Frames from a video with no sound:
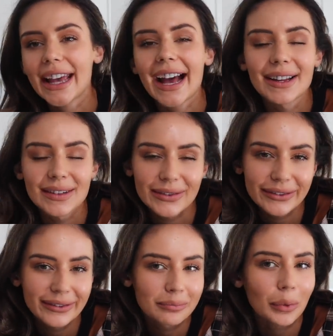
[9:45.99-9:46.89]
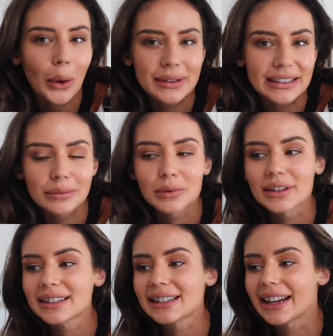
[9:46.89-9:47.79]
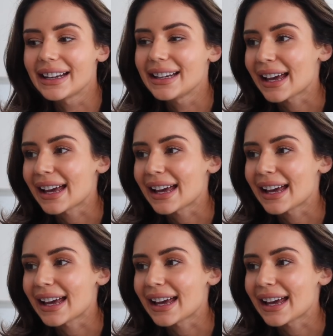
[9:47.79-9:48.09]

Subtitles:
kind of protein smoothie today.